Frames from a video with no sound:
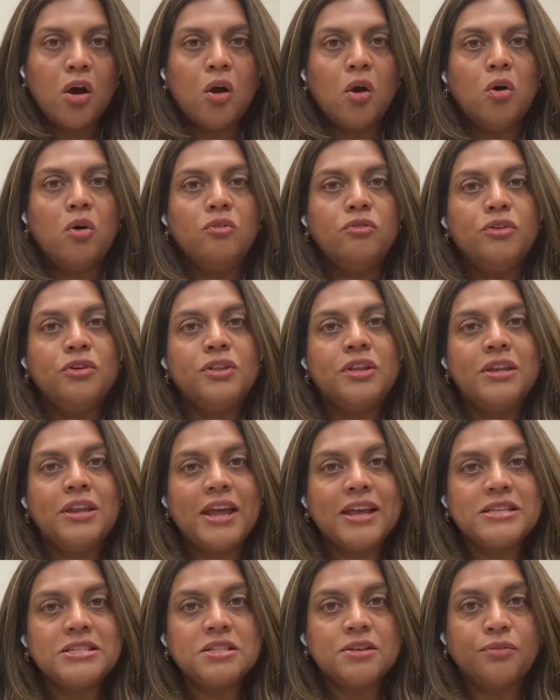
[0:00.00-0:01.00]
Over the
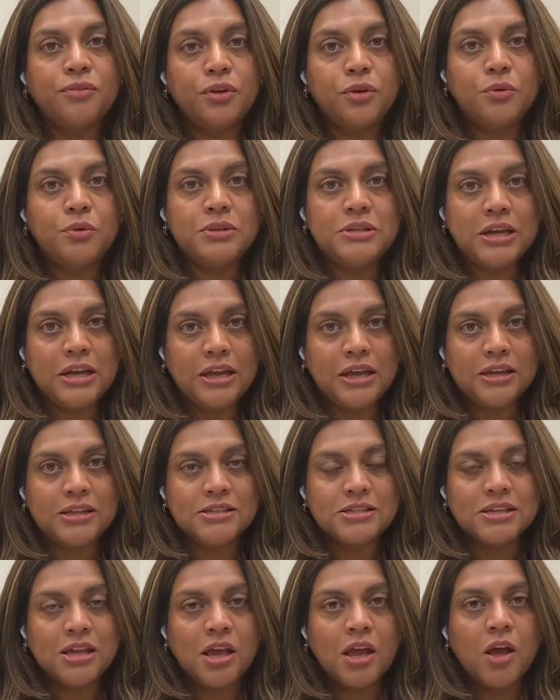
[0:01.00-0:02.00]
next few
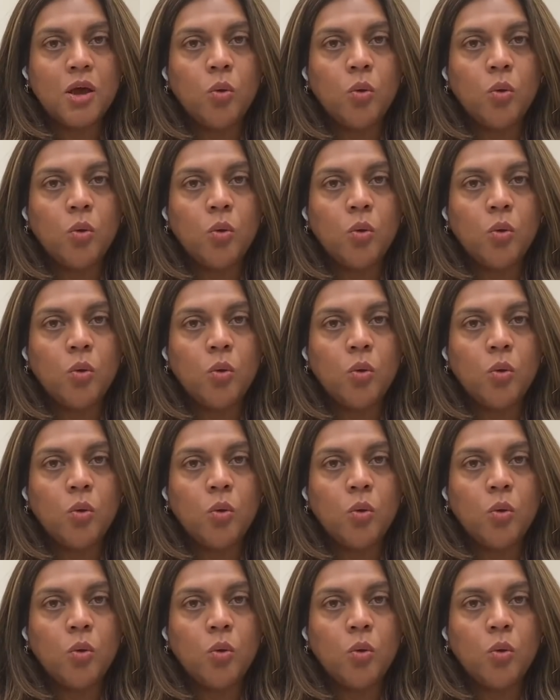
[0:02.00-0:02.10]
days,